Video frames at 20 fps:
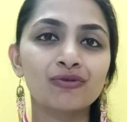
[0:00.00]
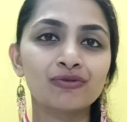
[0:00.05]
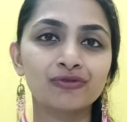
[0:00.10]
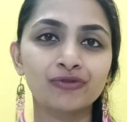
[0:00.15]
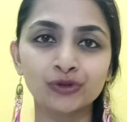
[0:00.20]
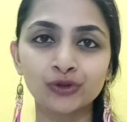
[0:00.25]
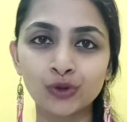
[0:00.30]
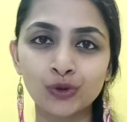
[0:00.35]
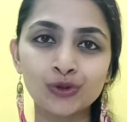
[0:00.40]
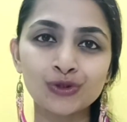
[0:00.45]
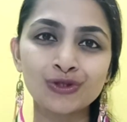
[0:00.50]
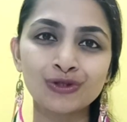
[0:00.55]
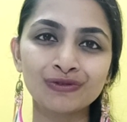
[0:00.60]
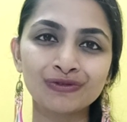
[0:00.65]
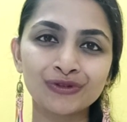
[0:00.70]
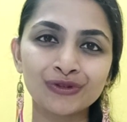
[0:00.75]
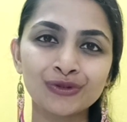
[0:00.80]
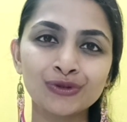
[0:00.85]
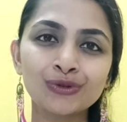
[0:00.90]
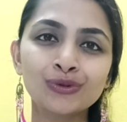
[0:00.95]
for those
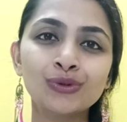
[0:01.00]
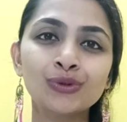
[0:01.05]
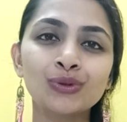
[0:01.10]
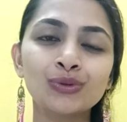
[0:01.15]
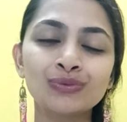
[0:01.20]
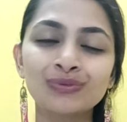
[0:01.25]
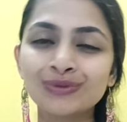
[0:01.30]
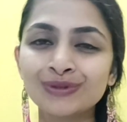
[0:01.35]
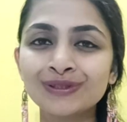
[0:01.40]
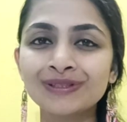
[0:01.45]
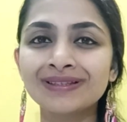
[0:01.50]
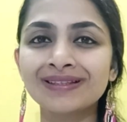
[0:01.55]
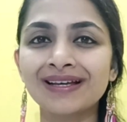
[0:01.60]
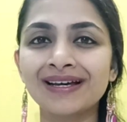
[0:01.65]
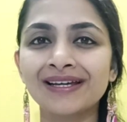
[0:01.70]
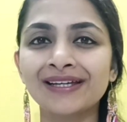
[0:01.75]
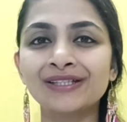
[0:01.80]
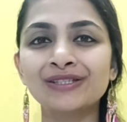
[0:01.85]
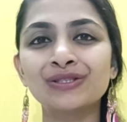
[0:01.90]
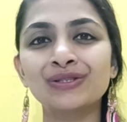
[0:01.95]
of you who would
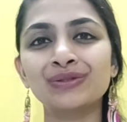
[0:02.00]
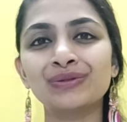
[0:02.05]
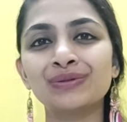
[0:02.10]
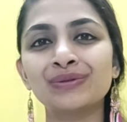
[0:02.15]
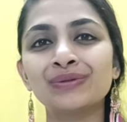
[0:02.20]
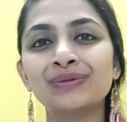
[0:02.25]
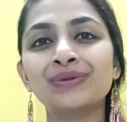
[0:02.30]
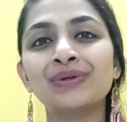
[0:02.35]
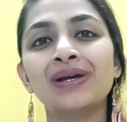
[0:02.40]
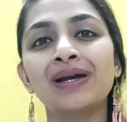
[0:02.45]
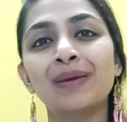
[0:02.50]
like to